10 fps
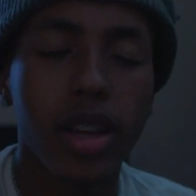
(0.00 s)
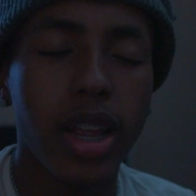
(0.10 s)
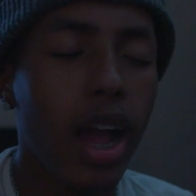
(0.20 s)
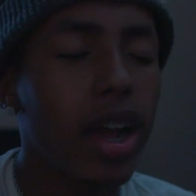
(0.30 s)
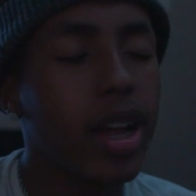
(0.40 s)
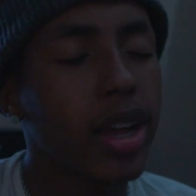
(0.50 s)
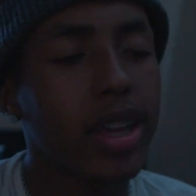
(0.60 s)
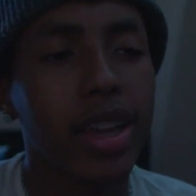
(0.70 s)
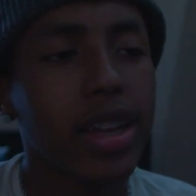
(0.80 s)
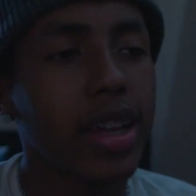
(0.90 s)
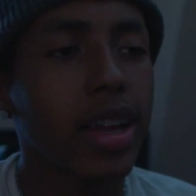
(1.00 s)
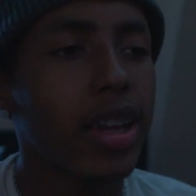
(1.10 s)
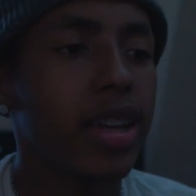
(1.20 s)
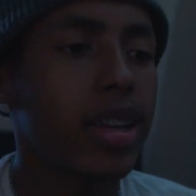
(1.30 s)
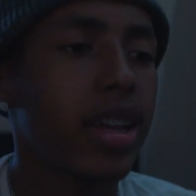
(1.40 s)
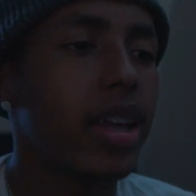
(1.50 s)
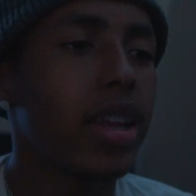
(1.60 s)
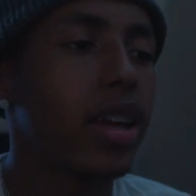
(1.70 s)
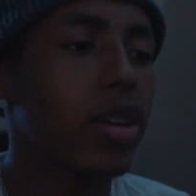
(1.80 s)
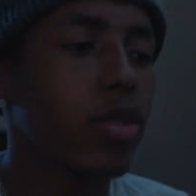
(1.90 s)
y'all can't let
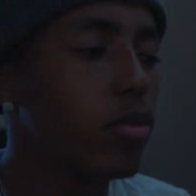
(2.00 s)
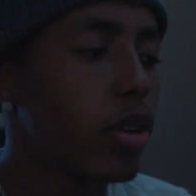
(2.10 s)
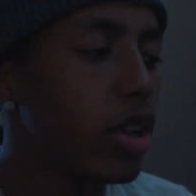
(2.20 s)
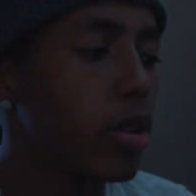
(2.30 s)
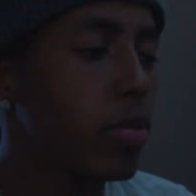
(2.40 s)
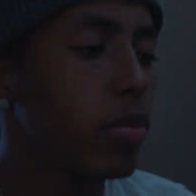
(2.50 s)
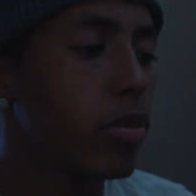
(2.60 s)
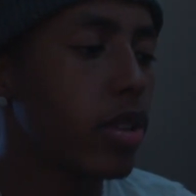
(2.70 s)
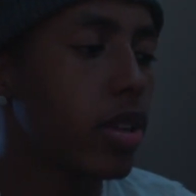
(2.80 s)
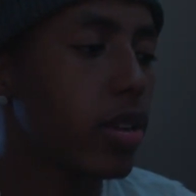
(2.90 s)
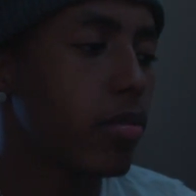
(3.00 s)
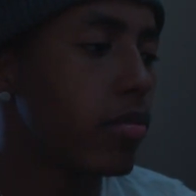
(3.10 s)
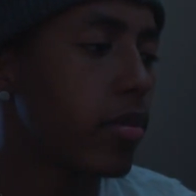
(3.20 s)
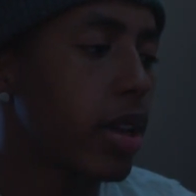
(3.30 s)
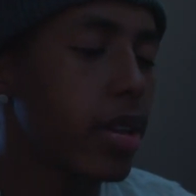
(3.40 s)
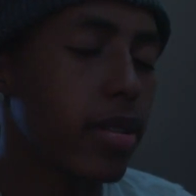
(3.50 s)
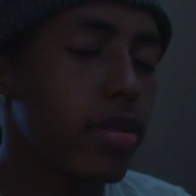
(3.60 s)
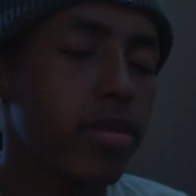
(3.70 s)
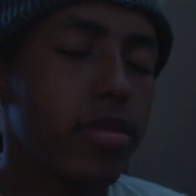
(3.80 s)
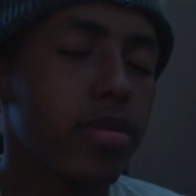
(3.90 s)
like what other people think like
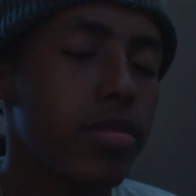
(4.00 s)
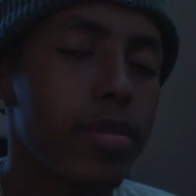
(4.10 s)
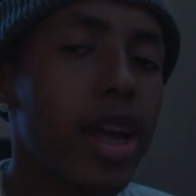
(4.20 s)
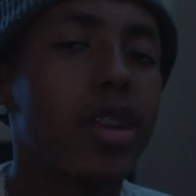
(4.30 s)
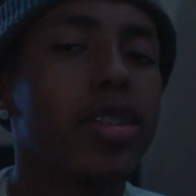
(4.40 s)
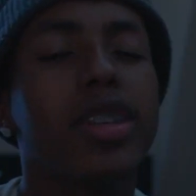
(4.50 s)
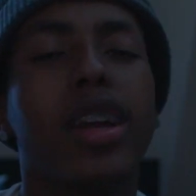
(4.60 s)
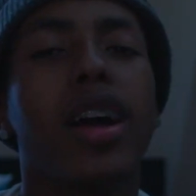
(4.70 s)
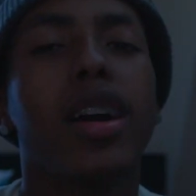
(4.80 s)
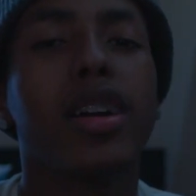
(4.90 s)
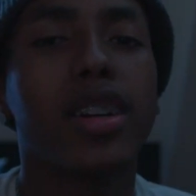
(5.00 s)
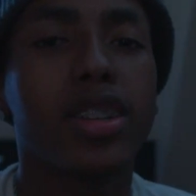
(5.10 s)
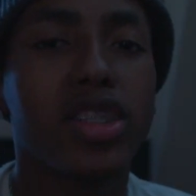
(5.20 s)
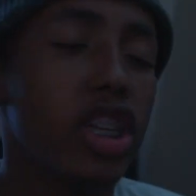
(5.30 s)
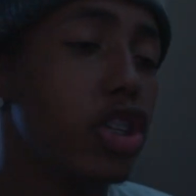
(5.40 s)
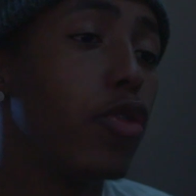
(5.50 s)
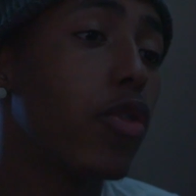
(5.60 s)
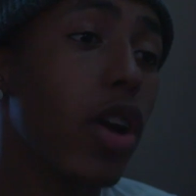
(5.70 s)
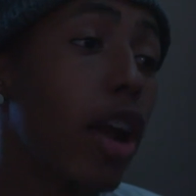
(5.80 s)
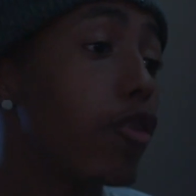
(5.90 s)
matter to y'all. Cause you
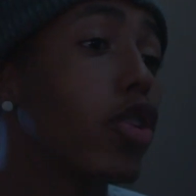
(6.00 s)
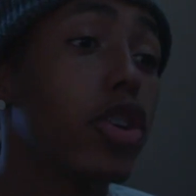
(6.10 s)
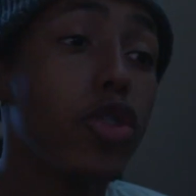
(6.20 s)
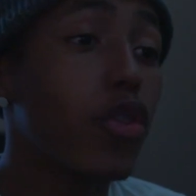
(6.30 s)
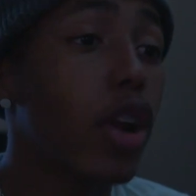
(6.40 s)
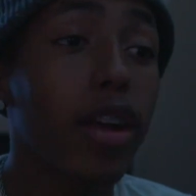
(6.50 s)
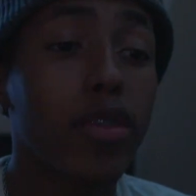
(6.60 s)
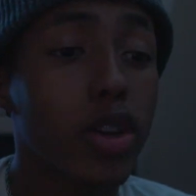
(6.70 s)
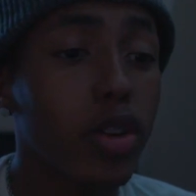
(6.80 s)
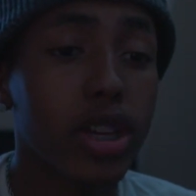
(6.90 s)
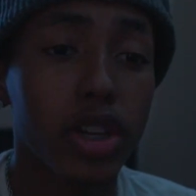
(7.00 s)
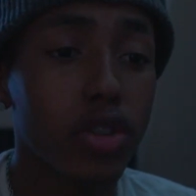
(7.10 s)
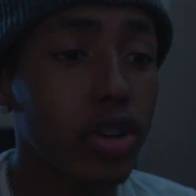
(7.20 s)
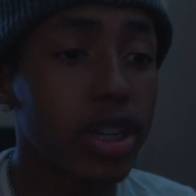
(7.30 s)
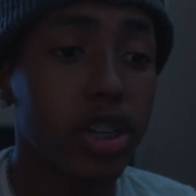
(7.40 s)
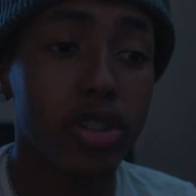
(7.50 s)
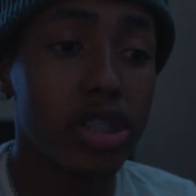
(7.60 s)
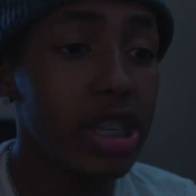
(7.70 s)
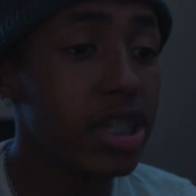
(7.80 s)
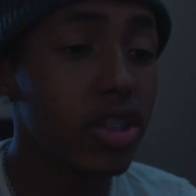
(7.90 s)
forever gonna get
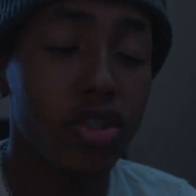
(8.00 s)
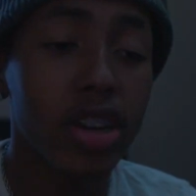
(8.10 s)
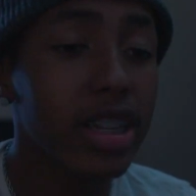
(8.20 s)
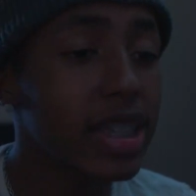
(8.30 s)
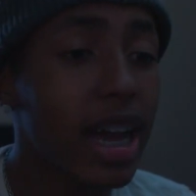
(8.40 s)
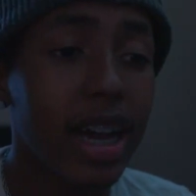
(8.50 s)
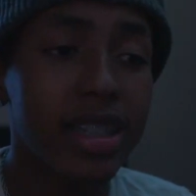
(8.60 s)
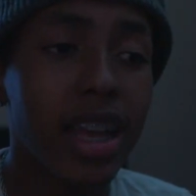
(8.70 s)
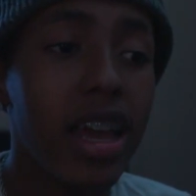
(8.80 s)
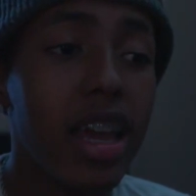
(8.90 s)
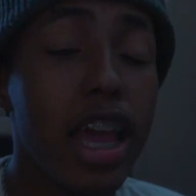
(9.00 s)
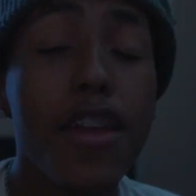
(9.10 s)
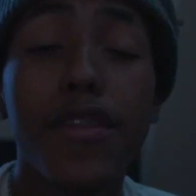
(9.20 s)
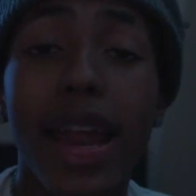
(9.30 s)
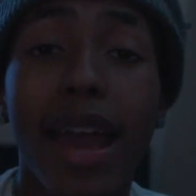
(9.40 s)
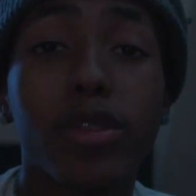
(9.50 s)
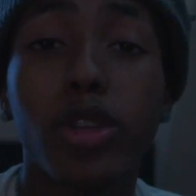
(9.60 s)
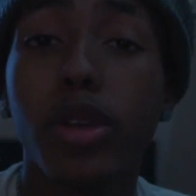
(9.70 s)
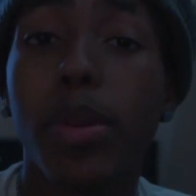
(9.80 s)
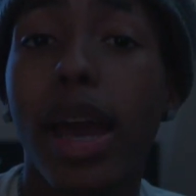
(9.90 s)
critiqued and criticized, even after
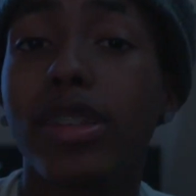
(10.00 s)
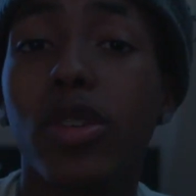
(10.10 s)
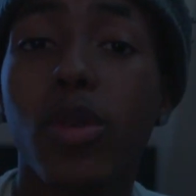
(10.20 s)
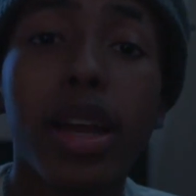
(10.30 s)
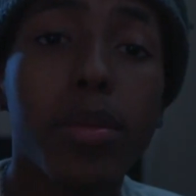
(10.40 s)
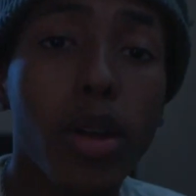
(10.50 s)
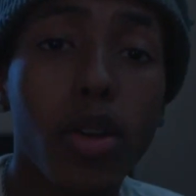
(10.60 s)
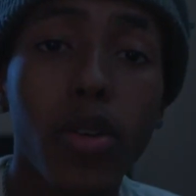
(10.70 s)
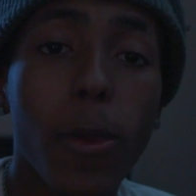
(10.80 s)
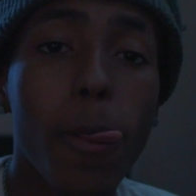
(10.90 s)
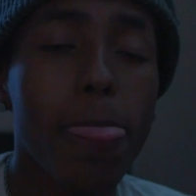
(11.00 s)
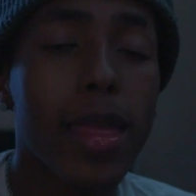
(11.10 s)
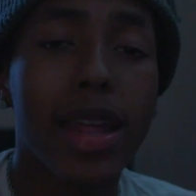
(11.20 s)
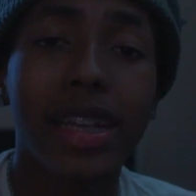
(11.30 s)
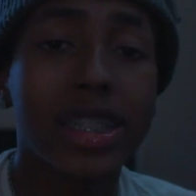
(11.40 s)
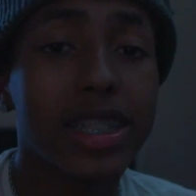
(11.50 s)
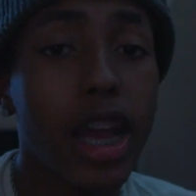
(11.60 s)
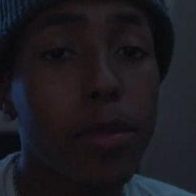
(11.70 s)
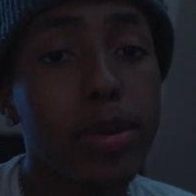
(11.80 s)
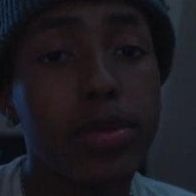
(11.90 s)
you pass away, bro. That's just
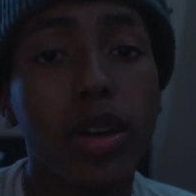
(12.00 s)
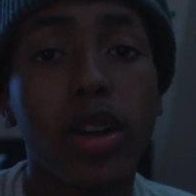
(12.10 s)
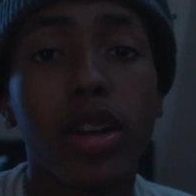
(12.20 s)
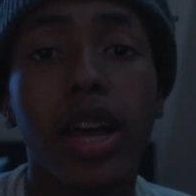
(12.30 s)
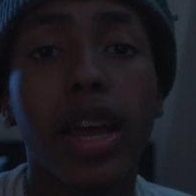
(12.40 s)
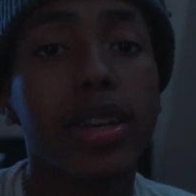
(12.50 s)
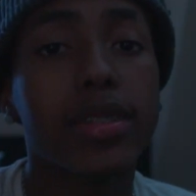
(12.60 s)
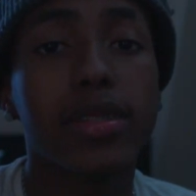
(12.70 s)
how people are. Like,